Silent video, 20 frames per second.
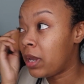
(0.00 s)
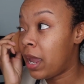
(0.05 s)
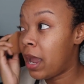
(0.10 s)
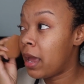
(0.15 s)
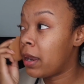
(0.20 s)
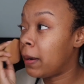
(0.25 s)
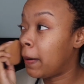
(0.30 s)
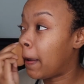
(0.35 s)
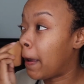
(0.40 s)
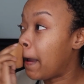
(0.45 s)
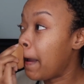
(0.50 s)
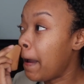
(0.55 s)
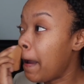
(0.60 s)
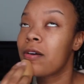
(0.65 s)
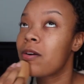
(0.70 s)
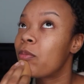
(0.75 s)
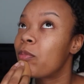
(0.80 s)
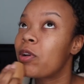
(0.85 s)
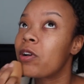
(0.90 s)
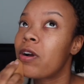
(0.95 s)
Canada.
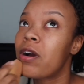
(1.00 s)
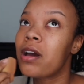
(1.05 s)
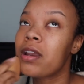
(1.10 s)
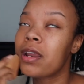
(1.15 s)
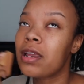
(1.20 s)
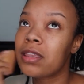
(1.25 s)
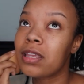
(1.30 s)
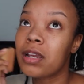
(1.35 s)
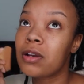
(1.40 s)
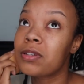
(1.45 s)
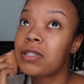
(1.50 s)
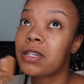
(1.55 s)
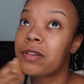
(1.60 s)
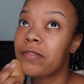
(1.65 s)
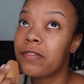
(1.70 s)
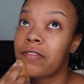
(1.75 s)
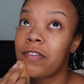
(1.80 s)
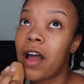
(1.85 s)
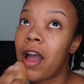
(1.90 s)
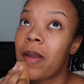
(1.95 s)
Oh my God, I think I was
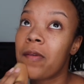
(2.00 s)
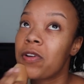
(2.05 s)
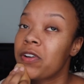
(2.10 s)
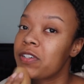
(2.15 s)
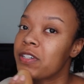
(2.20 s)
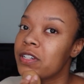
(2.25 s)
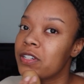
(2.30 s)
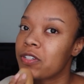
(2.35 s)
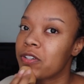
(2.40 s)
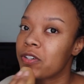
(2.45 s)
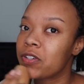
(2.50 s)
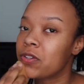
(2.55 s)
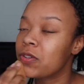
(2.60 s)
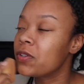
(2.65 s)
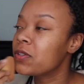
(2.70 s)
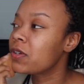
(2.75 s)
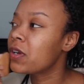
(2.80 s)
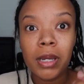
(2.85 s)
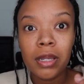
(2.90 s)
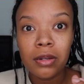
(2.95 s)
like 5 or 6 years
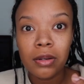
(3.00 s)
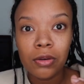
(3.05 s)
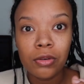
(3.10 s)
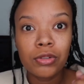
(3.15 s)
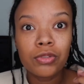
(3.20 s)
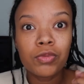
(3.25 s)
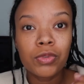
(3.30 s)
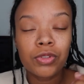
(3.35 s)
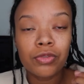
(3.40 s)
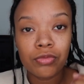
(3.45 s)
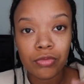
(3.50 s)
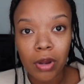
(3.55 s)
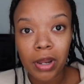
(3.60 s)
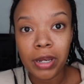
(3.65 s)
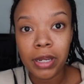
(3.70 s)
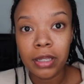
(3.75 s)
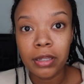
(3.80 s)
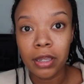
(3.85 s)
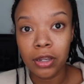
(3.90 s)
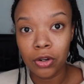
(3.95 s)
old. My nose was
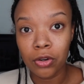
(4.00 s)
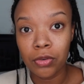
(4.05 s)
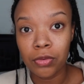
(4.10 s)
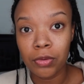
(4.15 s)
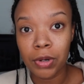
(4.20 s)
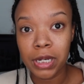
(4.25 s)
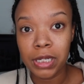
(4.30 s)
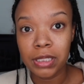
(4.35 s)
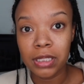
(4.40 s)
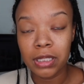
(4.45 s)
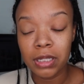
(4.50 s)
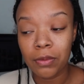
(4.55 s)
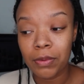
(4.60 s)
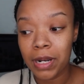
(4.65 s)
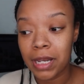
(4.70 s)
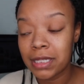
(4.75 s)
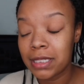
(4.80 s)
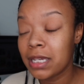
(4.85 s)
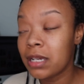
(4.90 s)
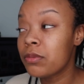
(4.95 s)
running like crazy. Like
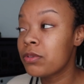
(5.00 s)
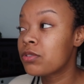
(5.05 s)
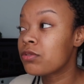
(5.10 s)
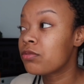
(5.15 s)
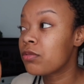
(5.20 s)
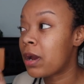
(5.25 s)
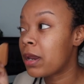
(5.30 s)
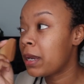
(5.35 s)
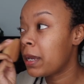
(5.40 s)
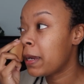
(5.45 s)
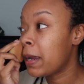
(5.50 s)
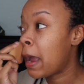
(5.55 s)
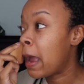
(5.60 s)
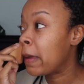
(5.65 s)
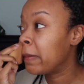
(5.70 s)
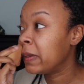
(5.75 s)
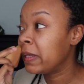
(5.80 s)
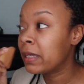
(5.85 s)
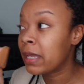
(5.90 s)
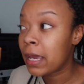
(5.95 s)
when I say it was running,
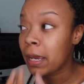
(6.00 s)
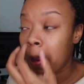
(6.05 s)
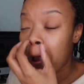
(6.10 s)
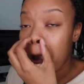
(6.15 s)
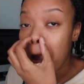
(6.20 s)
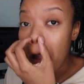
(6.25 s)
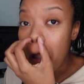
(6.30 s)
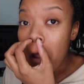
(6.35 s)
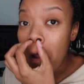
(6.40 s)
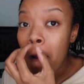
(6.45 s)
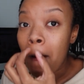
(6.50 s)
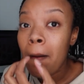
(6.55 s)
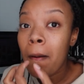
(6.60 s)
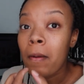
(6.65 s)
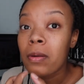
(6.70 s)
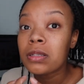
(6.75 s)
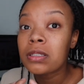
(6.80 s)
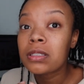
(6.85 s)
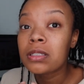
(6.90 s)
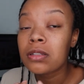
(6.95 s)
I mean like
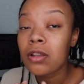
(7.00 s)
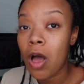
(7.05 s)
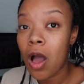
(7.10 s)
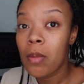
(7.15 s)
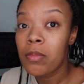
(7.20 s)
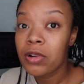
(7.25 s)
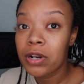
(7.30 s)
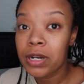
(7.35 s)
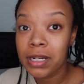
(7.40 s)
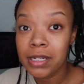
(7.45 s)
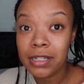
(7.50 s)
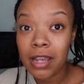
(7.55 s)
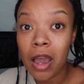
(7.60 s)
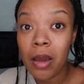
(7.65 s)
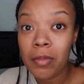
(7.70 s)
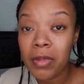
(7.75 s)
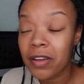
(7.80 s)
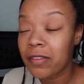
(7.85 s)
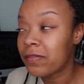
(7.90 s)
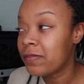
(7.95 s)
slobbering
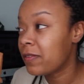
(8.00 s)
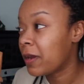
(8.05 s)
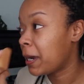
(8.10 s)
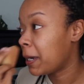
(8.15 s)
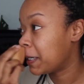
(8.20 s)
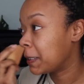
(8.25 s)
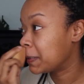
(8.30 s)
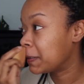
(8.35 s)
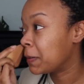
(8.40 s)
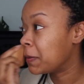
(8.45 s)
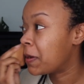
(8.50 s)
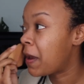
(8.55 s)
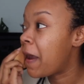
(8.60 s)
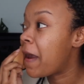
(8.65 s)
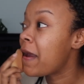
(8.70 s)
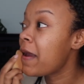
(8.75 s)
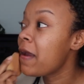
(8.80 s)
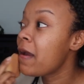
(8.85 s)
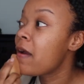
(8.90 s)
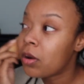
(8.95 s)
down my face,
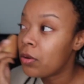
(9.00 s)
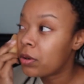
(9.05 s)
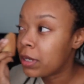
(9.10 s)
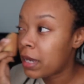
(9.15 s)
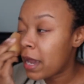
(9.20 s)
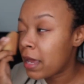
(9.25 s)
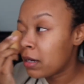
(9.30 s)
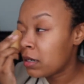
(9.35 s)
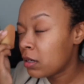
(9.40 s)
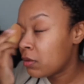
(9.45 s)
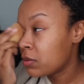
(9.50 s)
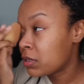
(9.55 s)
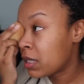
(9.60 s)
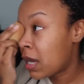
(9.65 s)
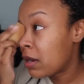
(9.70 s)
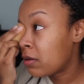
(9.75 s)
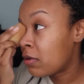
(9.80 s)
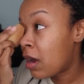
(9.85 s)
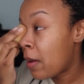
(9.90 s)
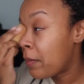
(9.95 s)
okay? O Canada was
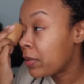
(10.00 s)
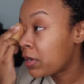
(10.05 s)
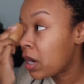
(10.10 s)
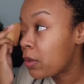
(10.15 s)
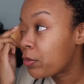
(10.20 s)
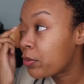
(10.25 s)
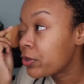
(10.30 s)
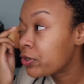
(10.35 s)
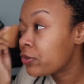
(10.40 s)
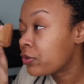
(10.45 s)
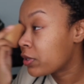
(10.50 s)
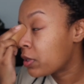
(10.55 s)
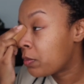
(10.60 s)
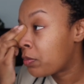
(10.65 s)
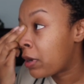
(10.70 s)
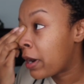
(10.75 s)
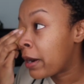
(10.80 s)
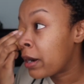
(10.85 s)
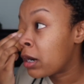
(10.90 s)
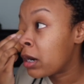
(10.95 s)
kind of wrapping up. We were doing the
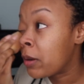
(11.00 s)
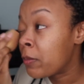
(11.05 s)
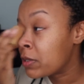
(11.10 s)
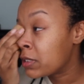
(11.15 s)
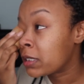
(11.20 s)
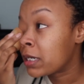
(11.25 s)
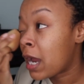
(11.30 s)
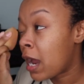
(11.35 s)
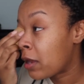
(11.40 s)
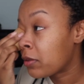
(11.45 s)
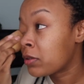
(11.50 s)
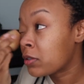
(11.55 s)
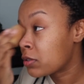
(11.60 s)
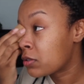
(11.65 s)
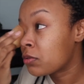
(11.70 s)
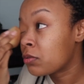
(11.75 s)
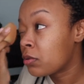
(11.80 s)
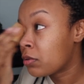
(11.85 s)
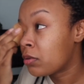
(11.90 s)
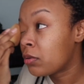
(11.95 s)
prayer. I went to Catholic
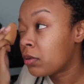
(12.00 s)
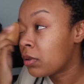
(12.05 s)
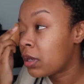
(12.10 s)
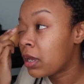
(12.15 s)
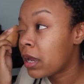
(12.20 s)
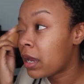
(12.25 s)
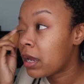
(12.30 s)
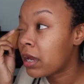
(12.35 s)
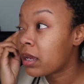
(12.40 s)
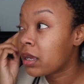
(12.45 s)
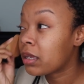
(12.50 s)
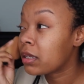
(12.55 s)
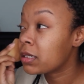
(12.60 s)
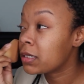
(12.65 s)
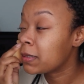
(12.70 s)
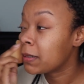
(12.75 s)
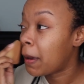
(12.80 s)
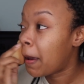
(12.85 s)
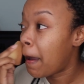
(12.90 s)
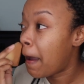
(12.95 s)
school
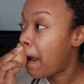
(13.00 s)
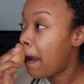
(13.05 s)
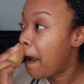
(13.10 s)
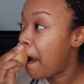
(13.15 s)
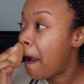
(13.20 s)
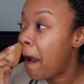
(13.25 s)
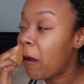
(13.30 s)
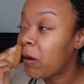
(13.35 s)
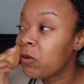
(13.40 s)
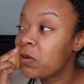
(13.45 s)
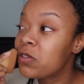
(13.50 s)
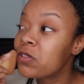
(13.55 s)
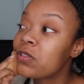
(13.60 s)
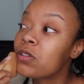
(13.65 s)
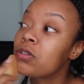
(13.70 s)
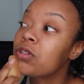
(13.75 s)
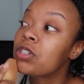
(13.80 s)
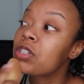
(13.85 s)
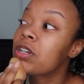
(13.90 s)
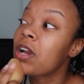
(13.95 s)
and I was
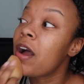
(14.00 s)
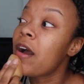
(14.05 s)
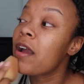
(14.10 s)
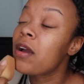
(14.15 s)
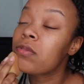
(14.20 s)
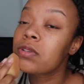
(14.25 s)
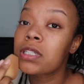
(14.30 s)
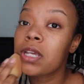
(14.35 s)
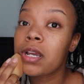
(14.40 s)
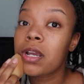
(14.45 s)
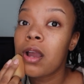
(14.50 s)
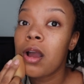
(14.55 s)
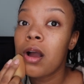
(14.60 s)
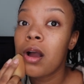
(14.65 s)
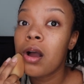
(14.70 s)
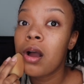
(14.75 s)
so shy. I was like,